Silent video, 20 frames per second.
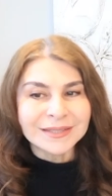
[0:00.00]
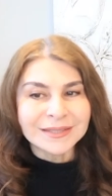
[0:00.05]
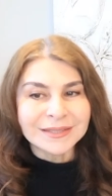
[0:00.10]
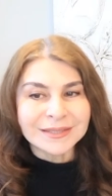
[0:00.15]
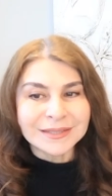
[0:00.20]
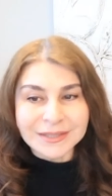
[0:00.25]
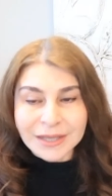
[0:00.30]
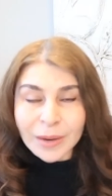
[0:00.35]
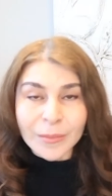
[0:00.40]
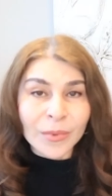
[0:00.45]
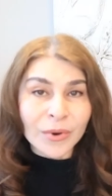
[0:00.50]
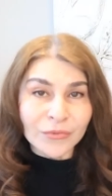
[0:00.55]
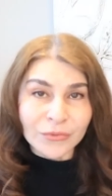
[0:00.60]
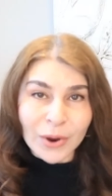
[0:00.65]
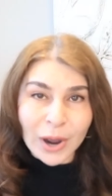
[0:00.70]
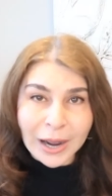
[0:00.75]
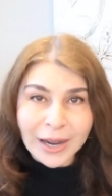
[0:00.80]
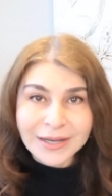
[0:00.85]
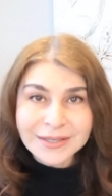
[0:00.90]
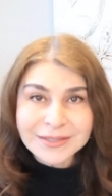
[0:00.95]
some of
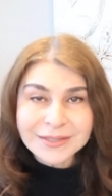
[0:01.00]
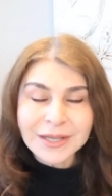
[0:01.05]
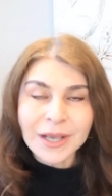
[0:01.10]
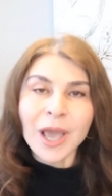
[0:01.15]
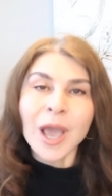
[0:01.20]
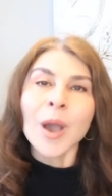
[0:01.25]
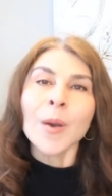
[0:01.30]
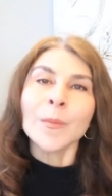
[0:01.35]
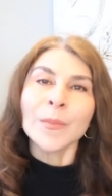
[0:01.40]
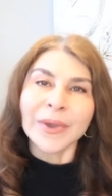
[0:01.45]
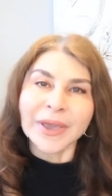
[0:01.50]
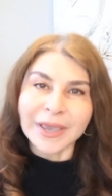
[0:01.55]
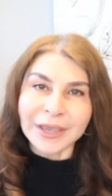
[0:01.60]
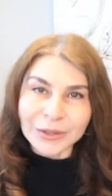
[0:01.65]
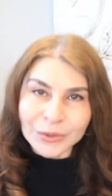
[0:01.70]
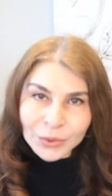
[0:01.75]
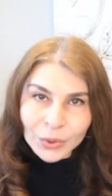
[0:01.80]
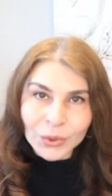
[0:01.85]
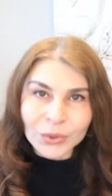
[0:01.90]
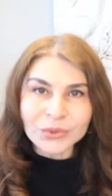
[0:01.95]
us may
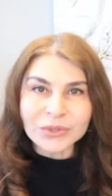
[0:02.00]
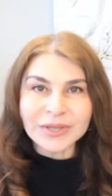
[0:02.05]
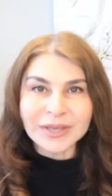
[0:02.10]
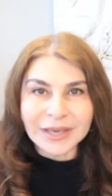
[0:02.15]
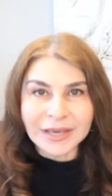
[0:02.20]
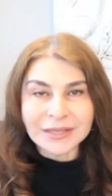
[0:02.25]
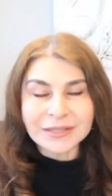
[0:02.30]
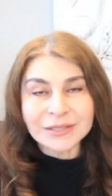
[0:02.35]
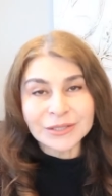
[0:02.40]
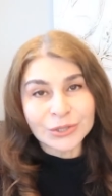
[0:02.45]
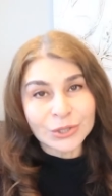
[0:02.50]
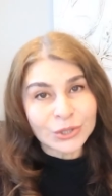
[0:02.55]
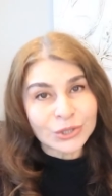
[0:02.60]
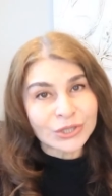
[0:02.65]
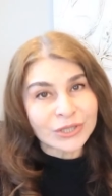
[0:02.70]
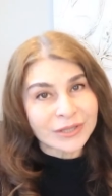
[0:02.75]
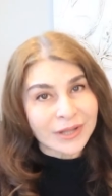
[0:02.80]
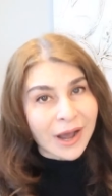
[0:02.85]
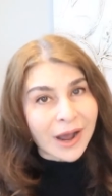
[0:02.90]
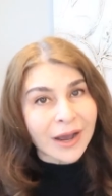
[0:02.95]
not get
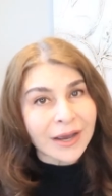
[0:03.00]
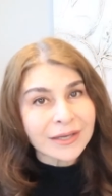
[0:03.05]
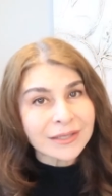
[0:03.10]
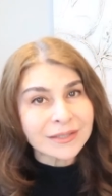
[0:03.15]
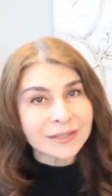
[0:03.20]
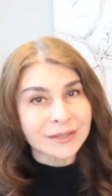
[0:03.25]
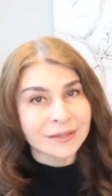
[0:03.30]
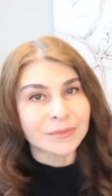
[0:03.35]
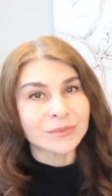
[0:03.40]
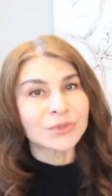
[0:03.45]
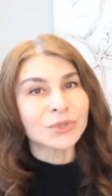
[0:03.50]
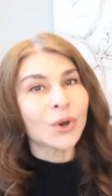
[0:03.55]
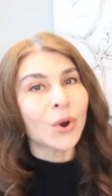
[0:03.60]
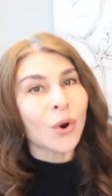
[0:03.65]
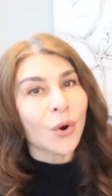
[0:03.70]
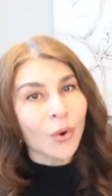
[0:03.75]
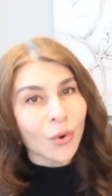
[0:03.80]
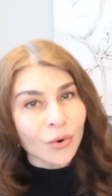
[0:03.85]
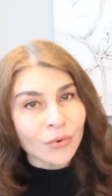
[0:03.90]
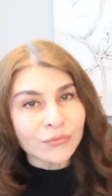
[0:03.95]
certain items
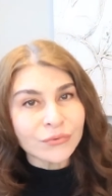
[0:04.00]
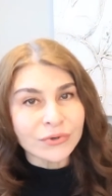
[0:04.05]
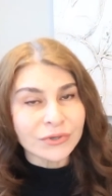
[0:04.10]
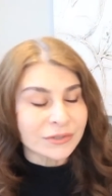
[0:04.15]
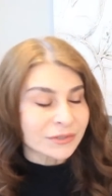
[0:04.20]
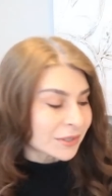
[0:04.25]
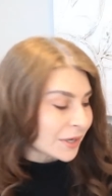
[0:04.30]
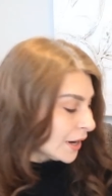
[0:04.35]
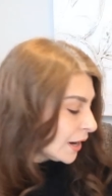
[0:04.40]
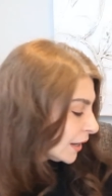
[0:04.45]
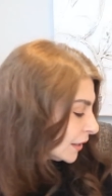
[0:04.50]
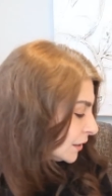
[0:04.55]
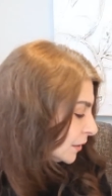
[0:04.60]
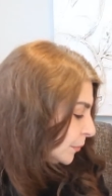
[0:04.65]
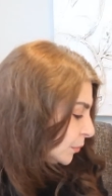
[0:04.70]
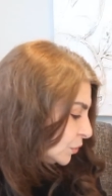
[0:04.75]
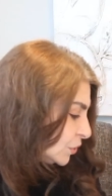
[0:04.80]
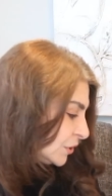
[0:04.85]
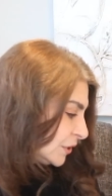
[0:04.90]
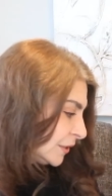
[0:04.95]
offered at the
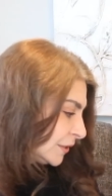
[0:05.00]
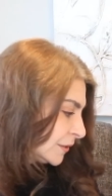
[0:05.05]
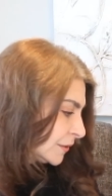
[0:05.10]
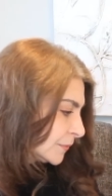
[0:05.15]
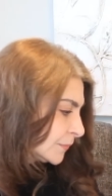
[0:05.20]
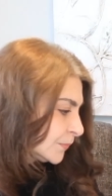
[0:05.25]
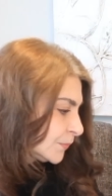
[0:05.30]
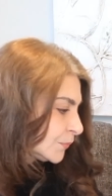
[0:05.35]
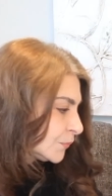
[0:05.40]
boutique.